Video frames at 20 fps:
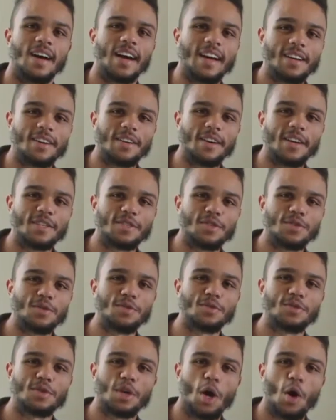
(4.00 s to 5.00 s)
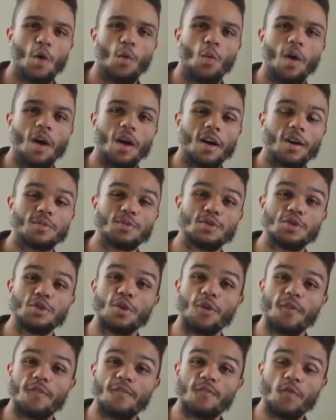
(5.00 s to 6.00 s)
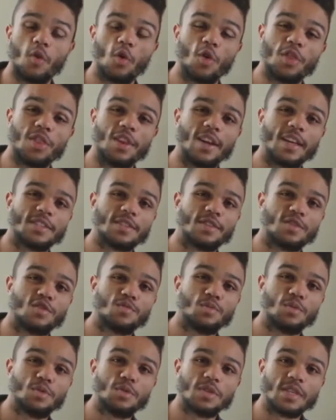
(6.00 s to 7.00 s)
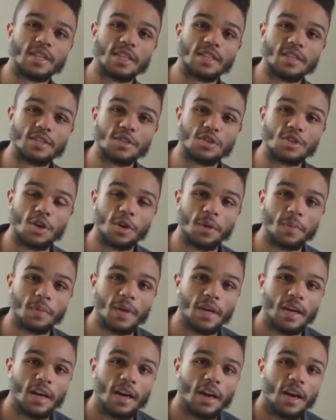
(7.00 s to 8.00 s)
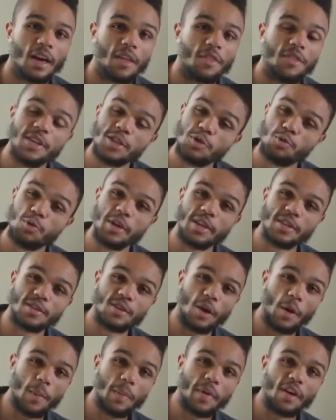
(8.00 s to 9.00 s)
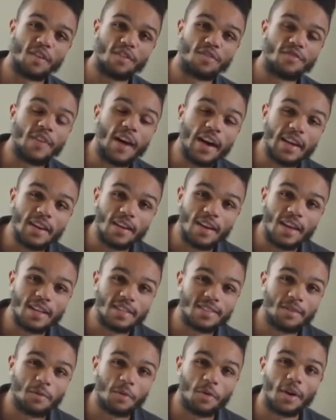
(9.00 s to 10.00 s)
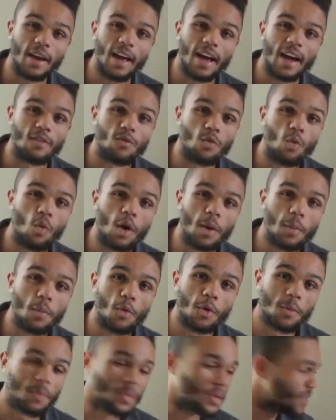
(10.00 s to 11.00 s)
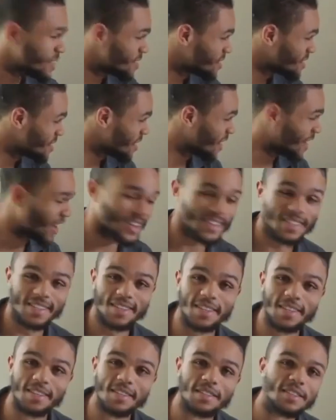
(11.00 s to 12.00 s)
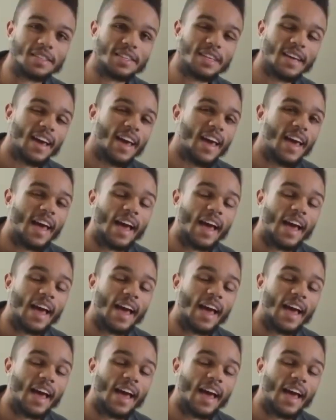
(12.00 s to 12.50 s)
Hi grade 2s, welcome to your fourth lesson of music this term. This week is going to be our final lesson. We're going to have one more piece, as you can see,